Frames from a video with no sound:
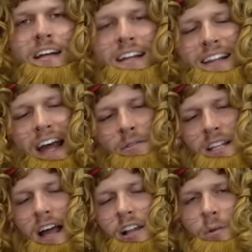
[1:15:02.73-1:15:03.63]
that was the
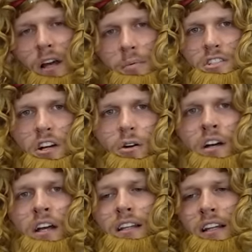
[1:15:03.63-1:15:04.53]
Halloween episode.
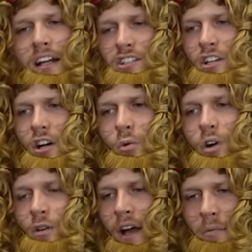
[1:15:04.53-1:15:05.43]
Let us know what
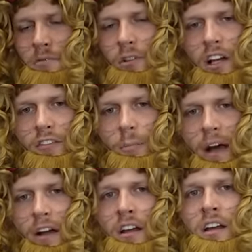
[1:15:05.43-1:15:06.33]
you absolutely loved
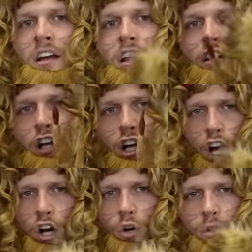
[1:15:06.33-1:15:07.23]
about it. The
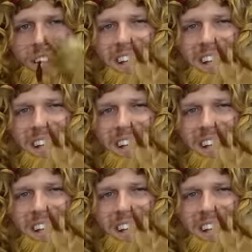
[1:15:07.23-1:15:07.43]
code to